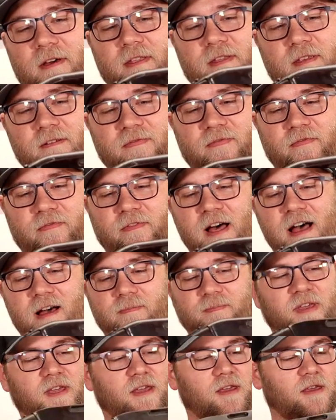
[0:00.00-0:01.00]
on the
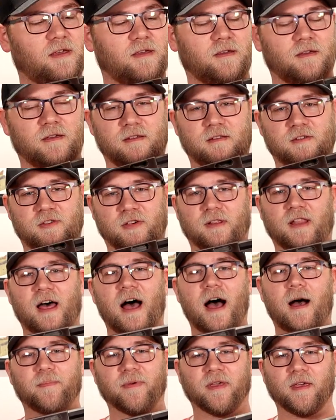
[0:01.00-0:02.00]
floppy
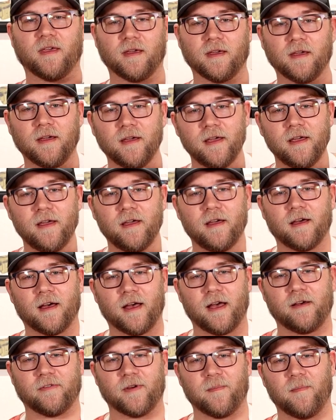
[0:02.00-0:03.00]
jalopy
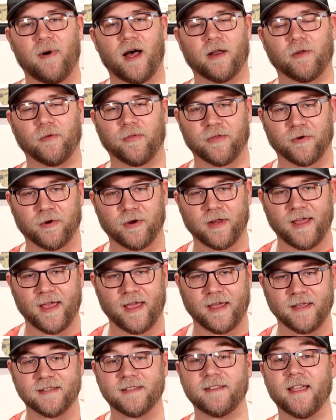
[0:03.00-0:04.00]
of a Model
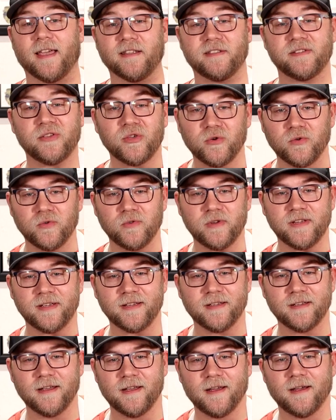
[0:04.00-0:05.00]
38. Stay tuned.
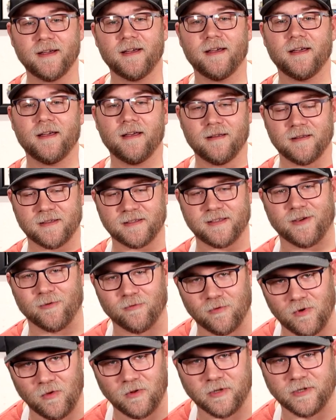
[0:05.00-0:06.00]
Let's get
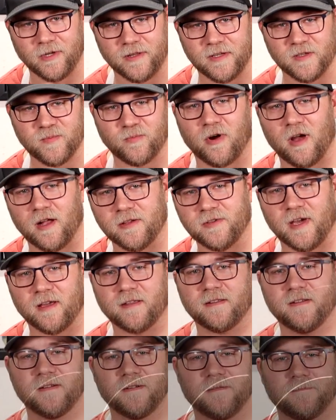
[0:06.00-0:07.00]
rolling on this project.